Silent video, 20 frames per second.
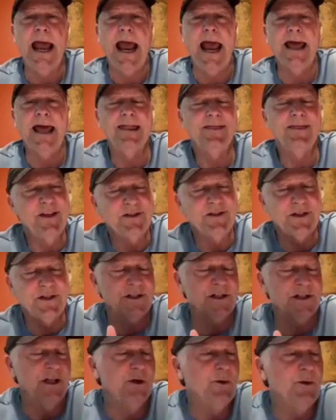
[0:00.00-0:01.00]
And this
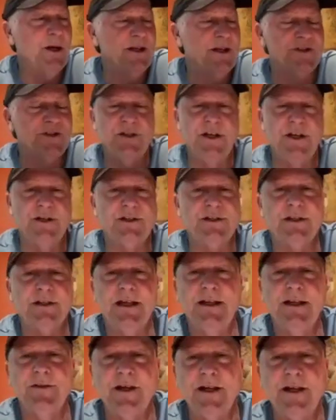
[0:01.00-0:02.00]
is going to assist
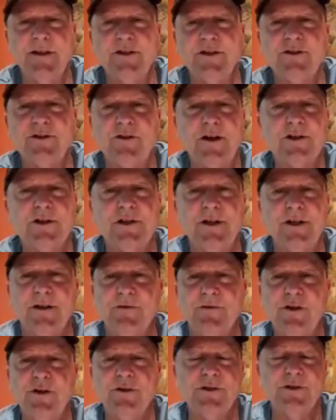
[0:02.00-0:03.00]
in the construction
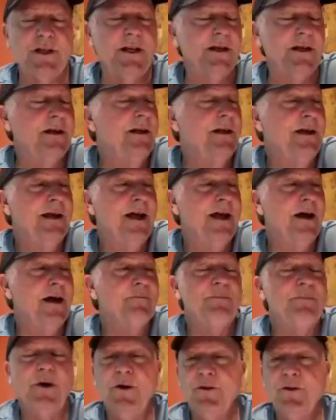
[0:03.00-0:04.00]
of using
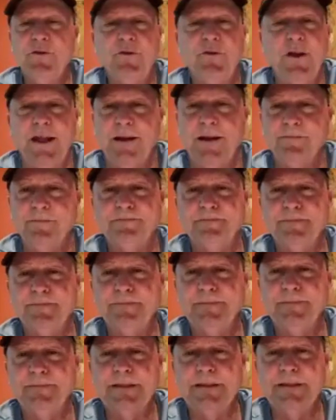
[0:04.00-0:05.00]
both feet,
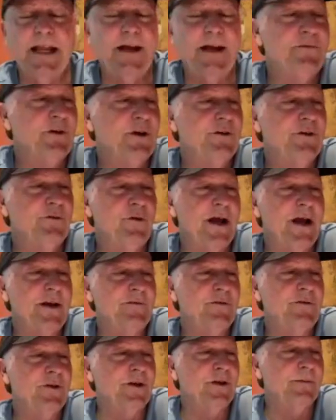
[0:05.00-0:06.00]
left-footed and
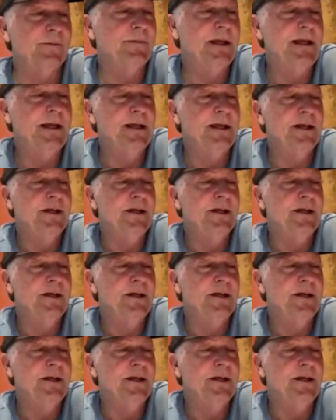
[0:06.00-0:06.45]
right-footed.